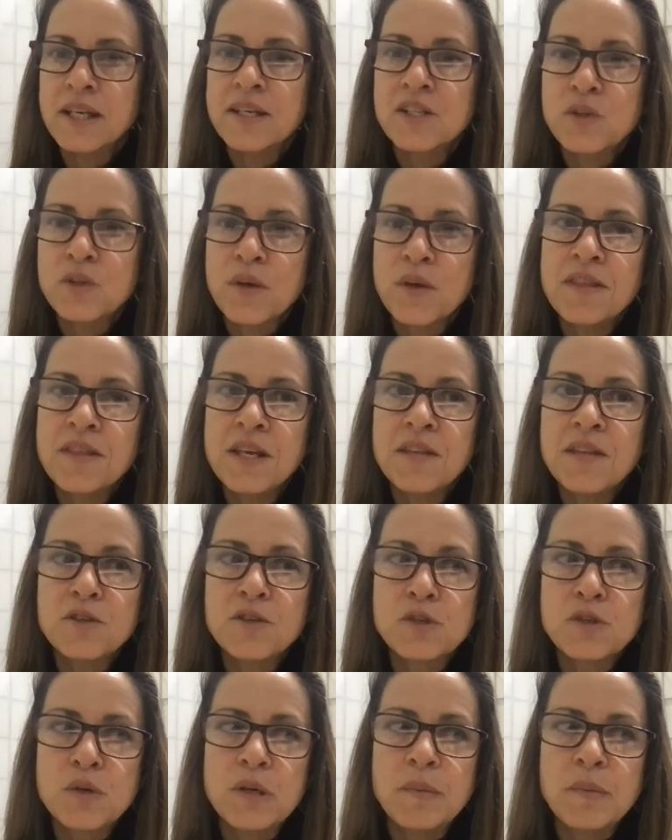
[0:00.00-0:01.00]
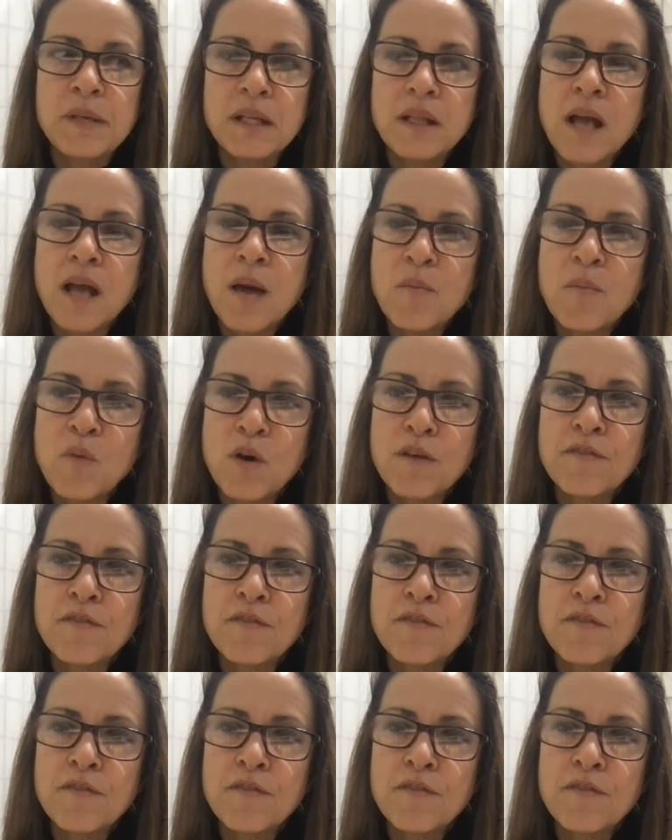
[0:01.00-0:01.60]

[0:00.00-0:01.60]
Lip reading: So I think there's going to be a lot more